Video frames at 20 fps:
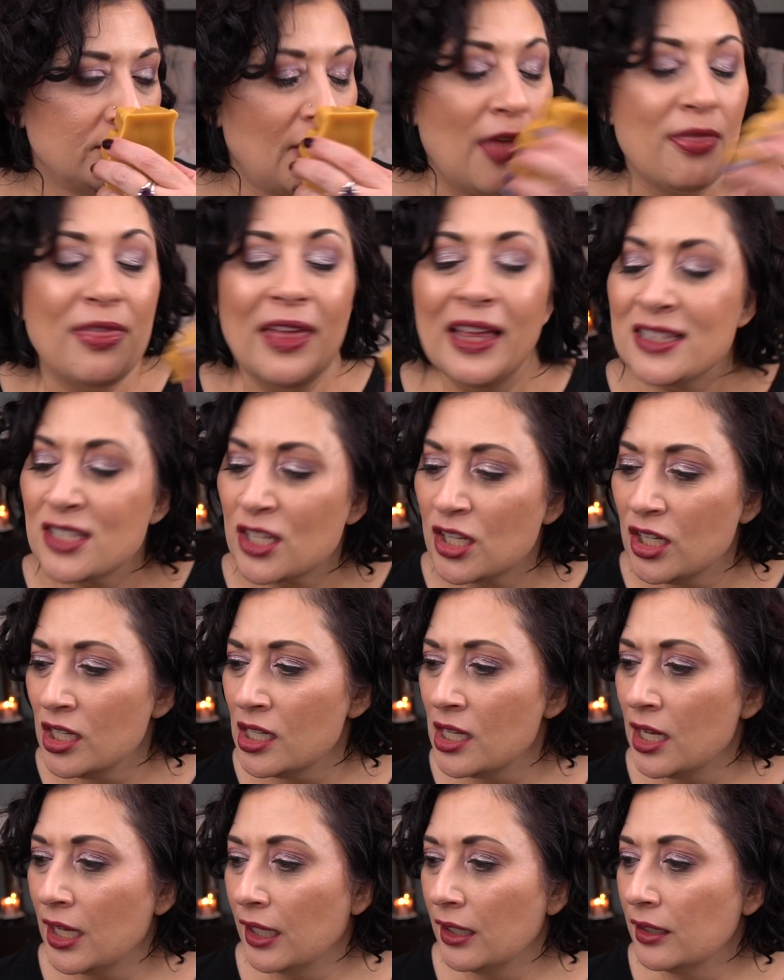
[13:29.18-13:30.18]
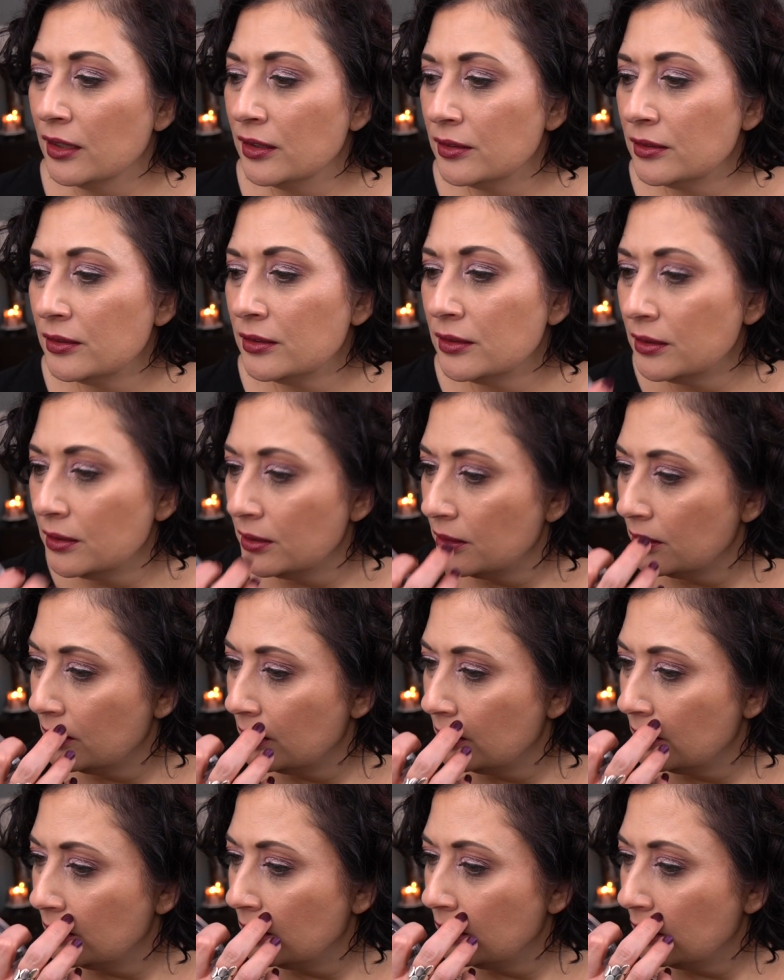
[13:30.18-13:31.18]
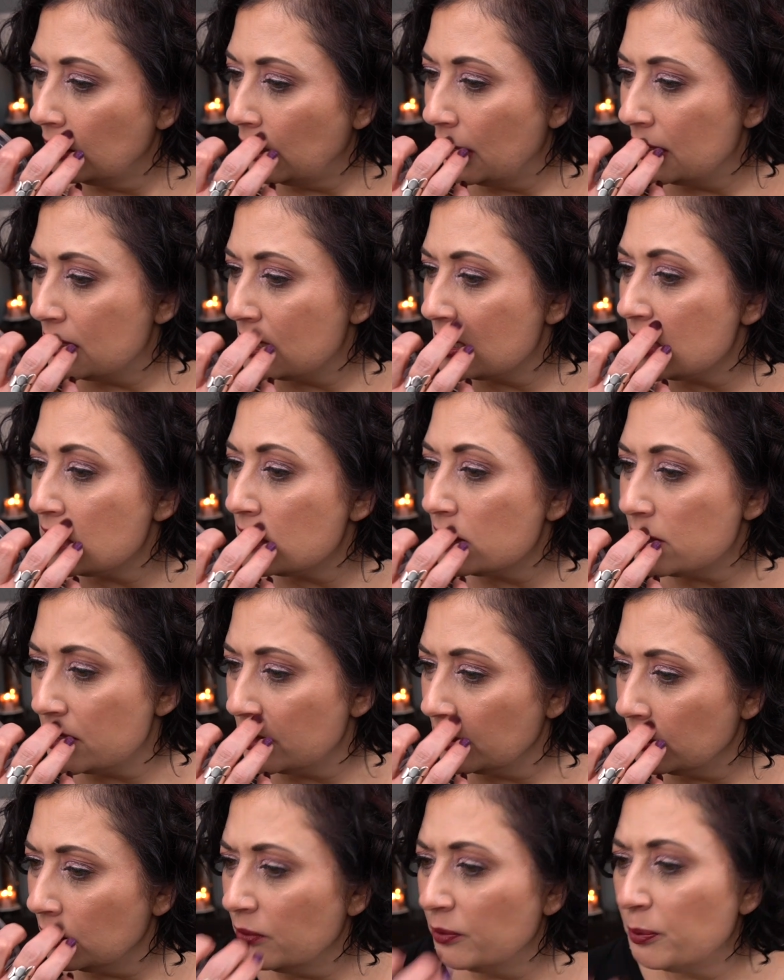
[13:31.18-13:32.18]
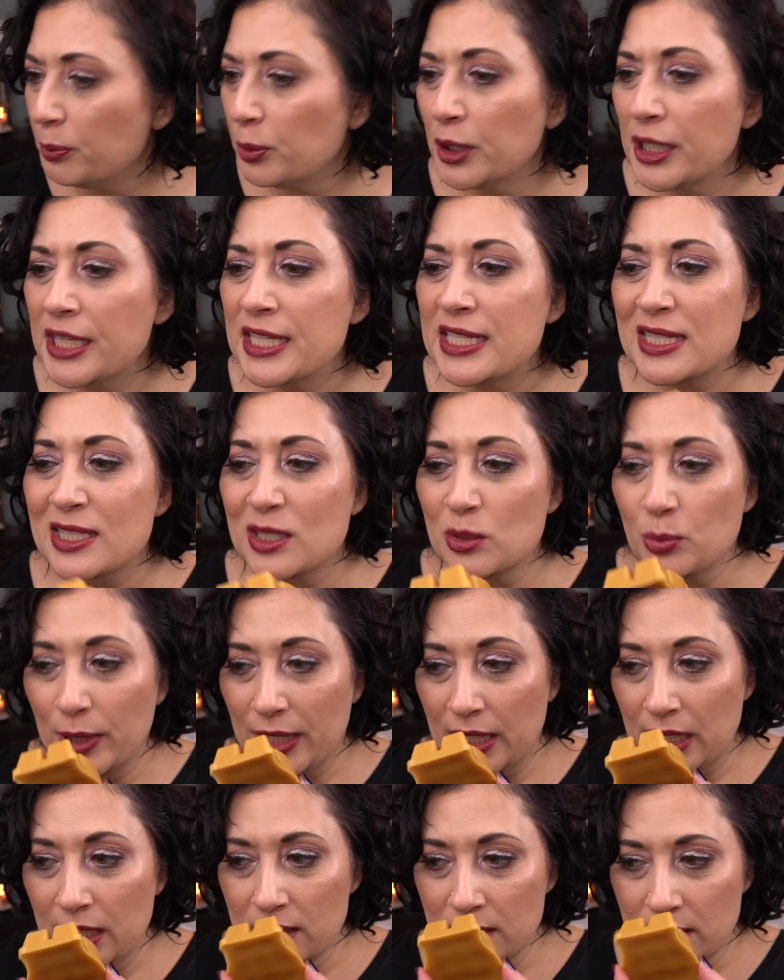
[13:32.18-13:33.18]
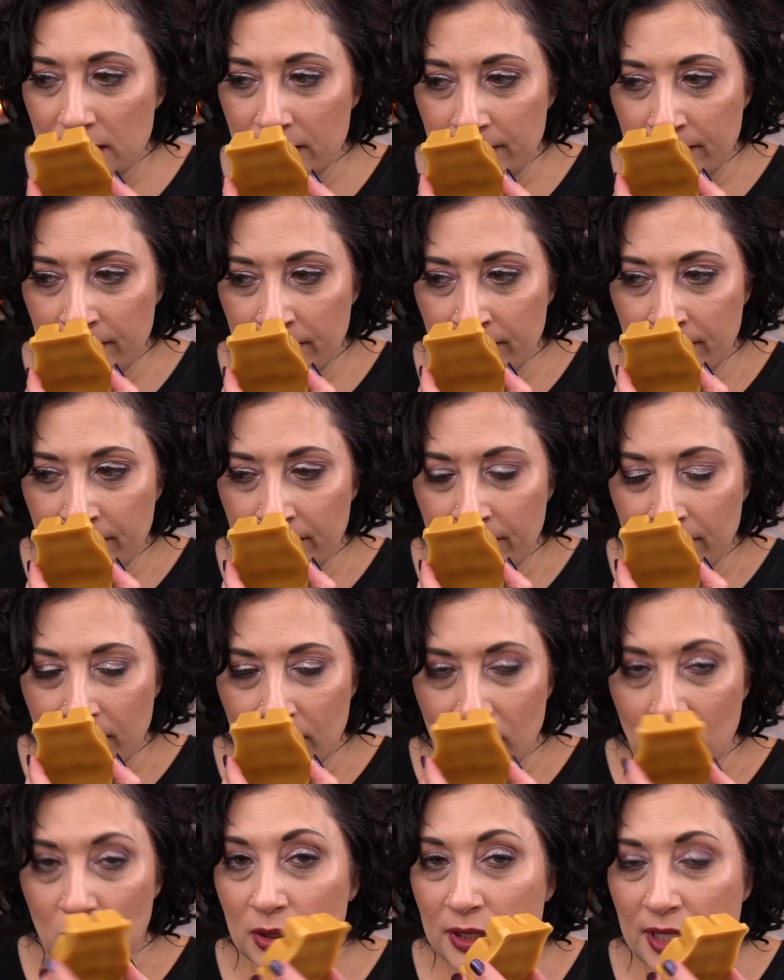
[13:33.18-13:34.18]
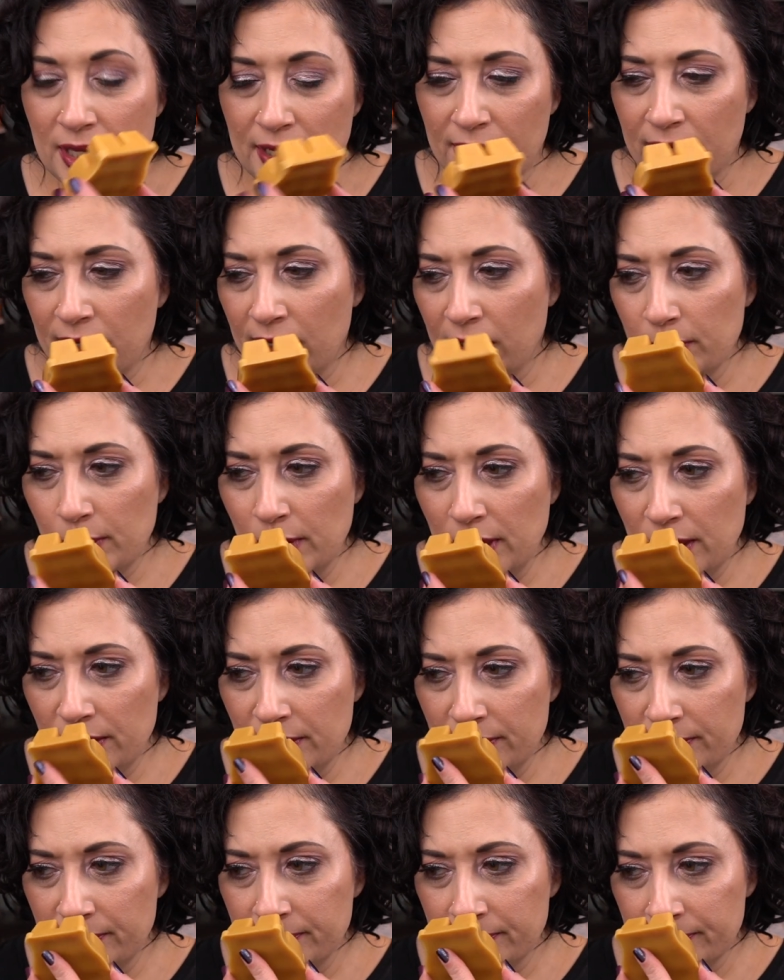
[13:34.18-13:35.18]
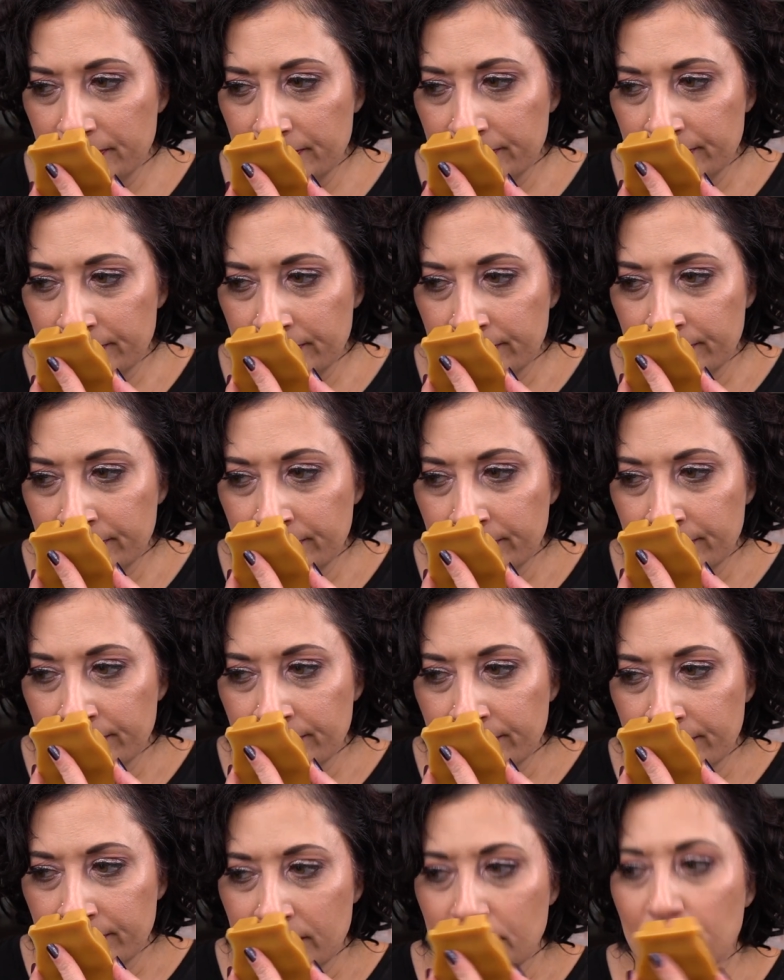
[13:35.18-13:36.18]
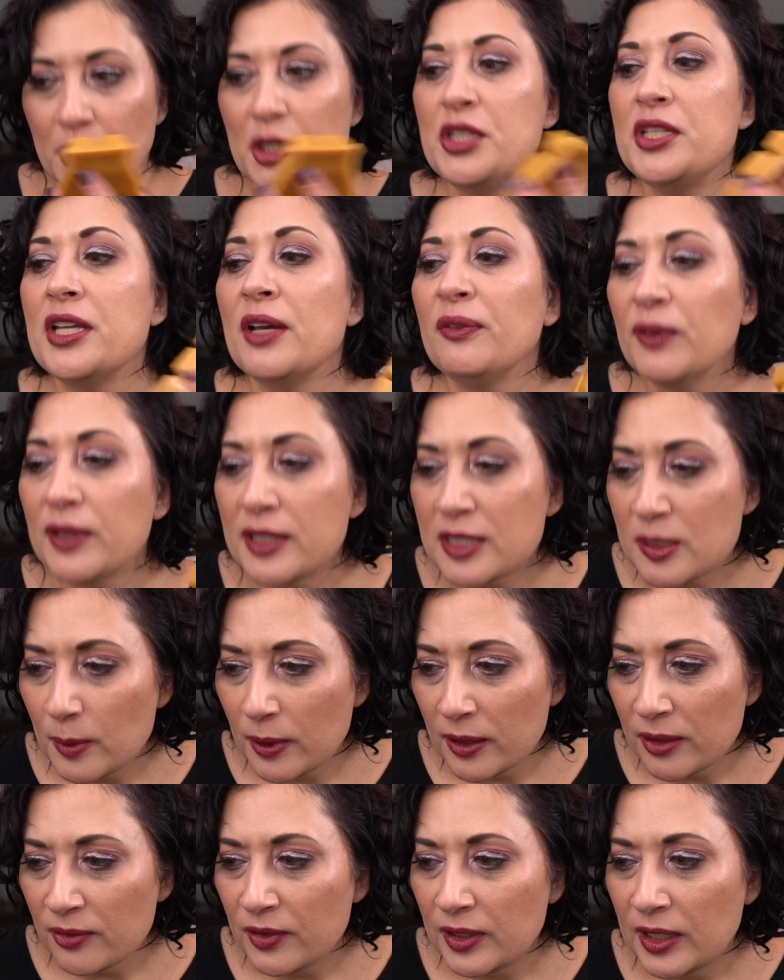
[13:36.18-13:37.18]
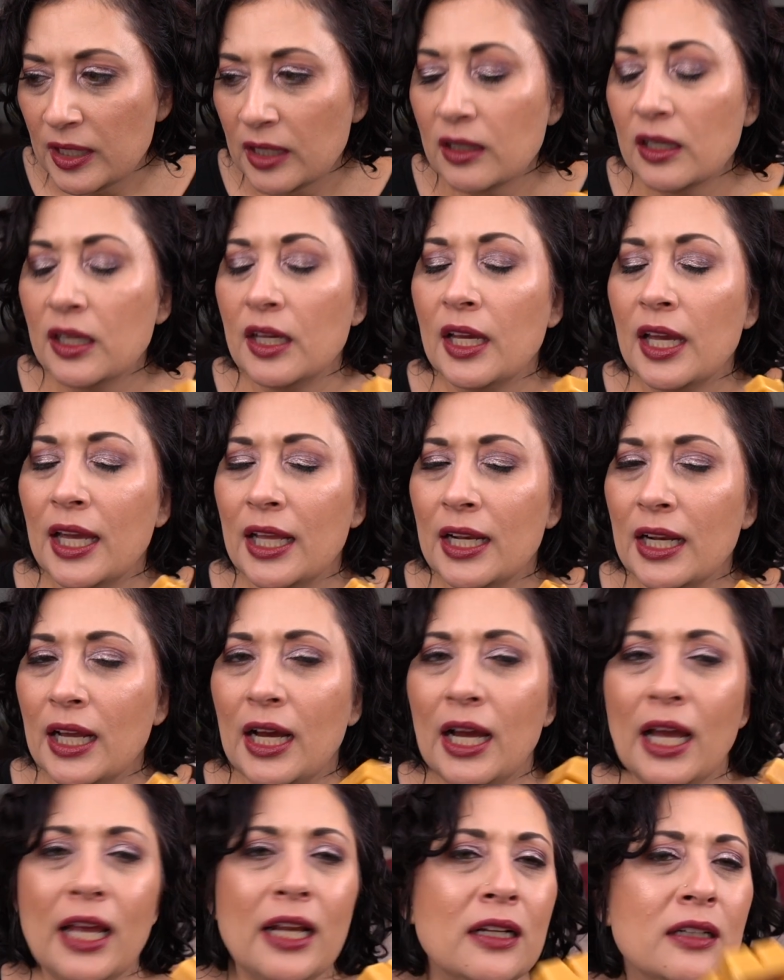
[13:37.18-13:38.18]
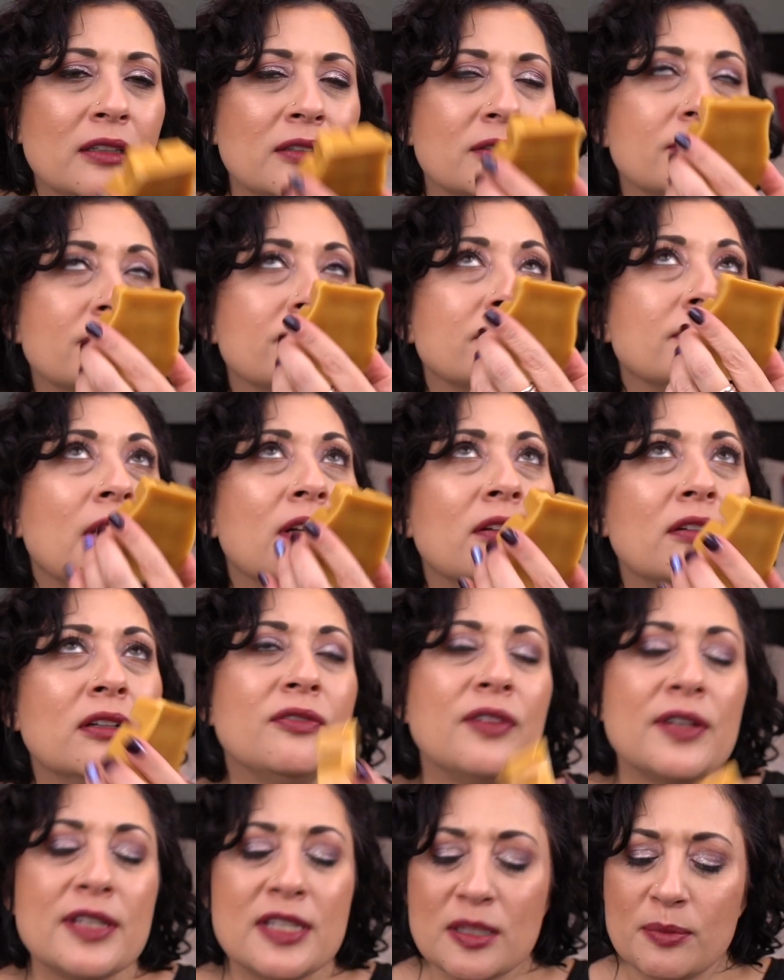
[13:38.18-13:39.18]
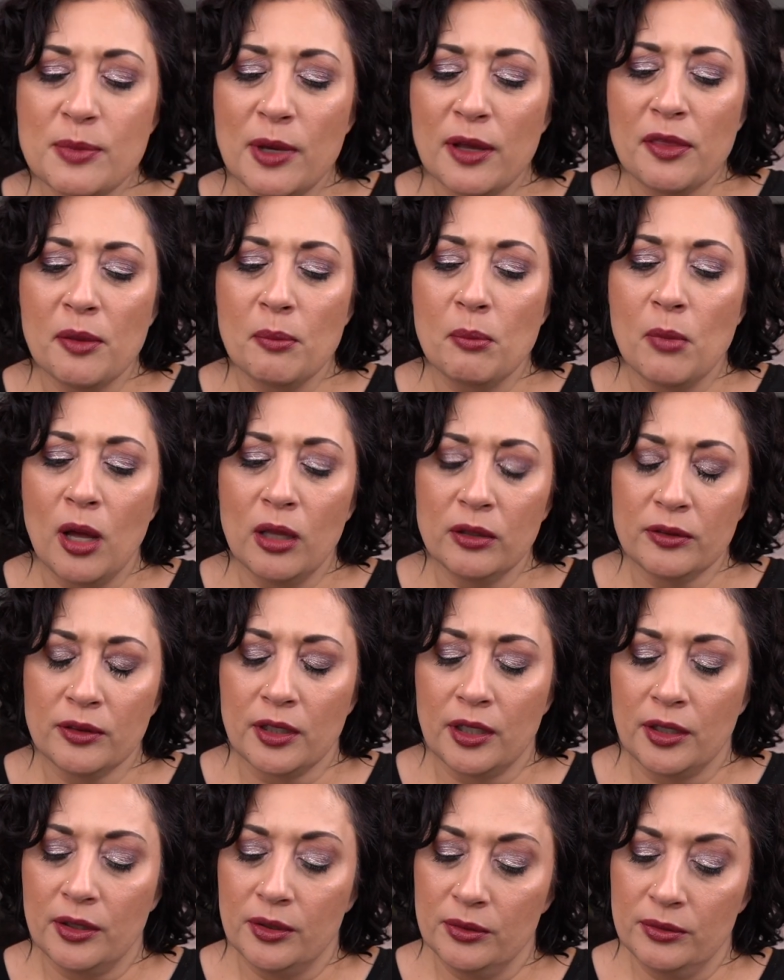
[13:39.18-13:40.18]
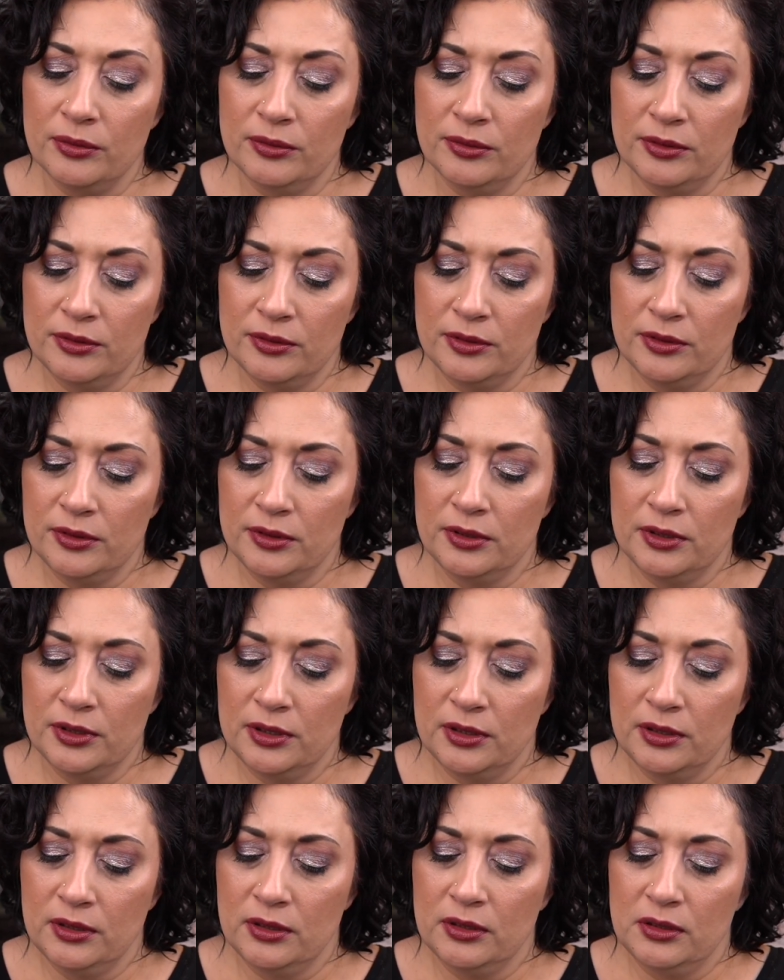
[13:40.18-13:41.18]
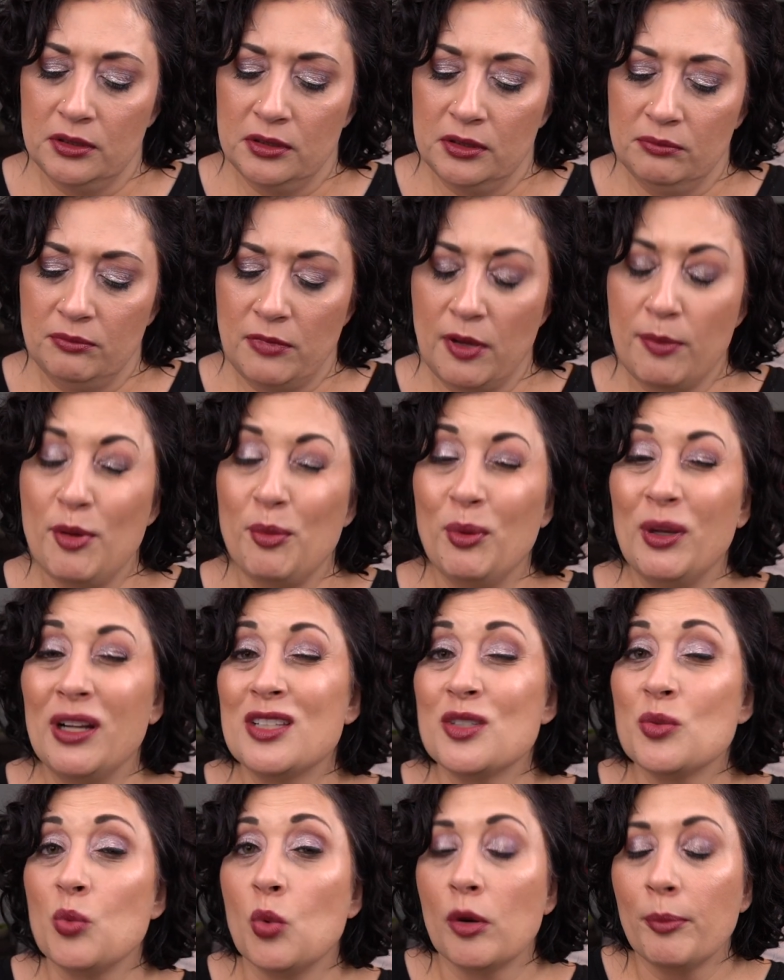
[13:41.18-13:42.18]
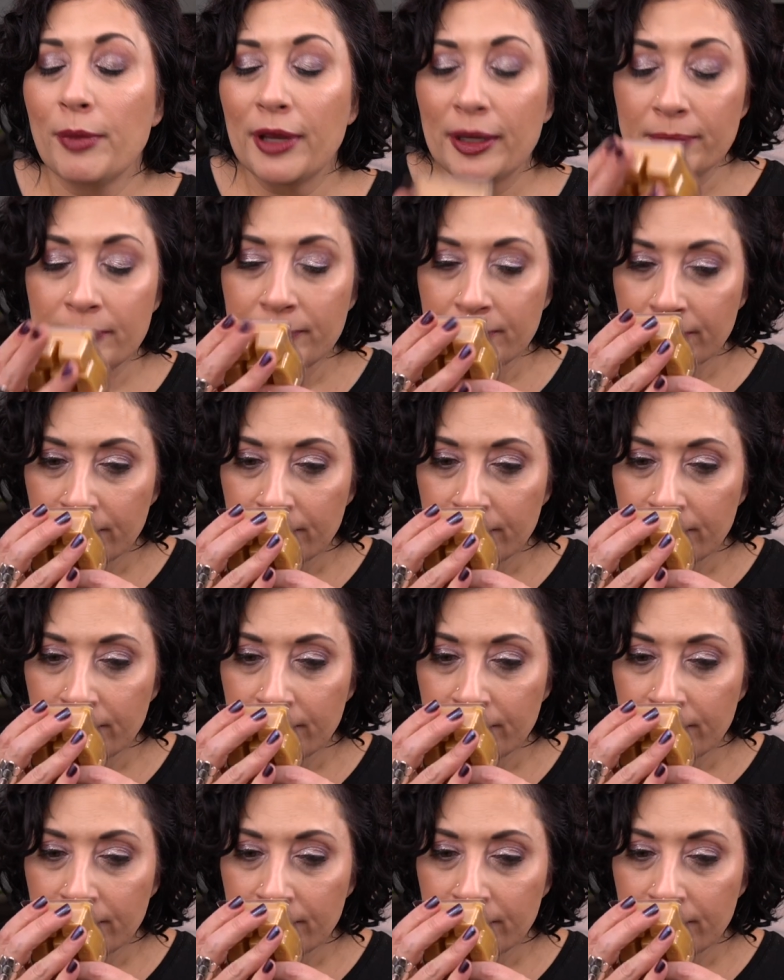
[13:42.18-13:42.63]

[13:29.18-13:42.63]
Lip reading: That's good. It's still pretty sweet with that caramel, but you definitely smell the vanilla, and I don't know if I smell the malt though. Maybe when it's warming.